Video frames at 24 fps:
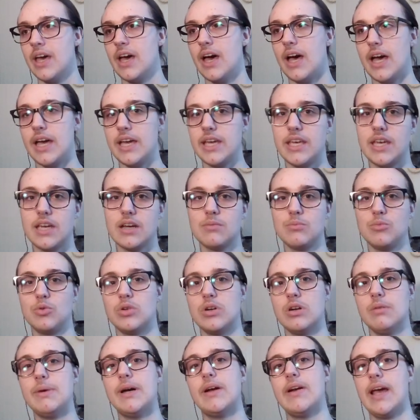I care more
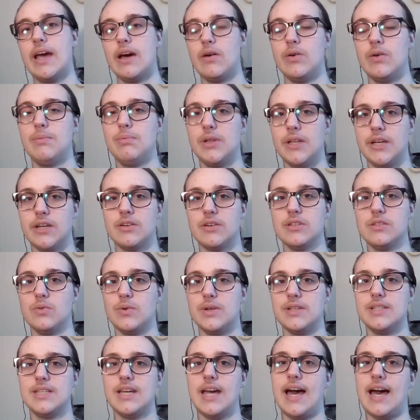about how a player is
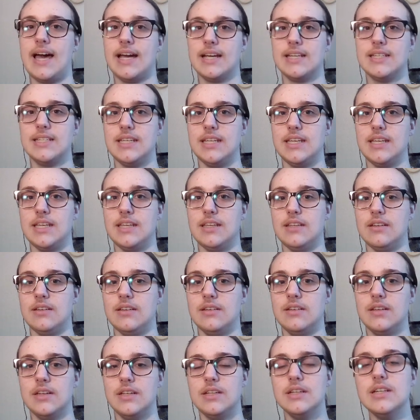going to act in
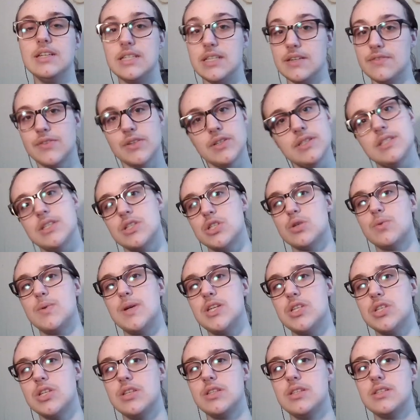different
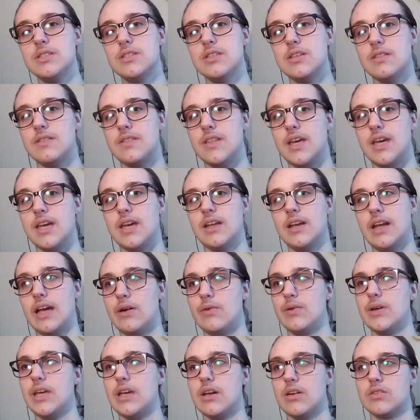situations than how
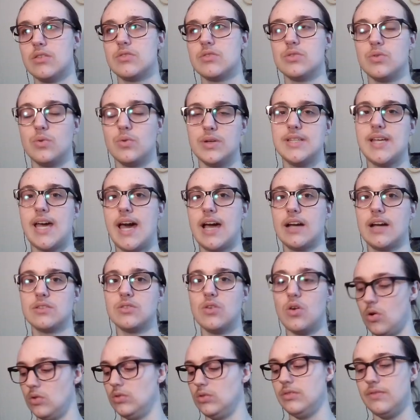a character is going to act
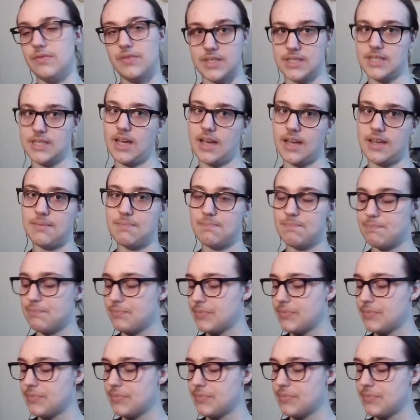all of the time.